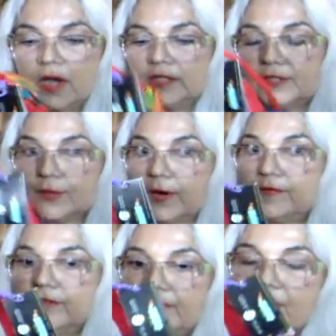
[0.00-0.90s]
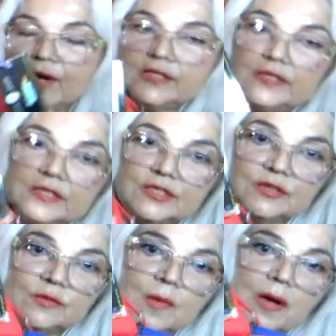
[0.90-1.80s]
It's a great video. I did
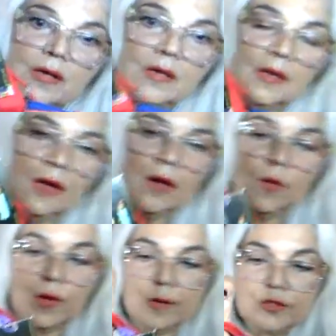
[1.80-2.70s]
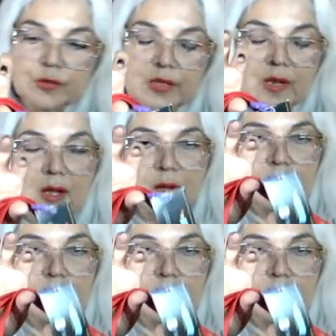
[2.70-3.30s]
do my, what I'm doing now,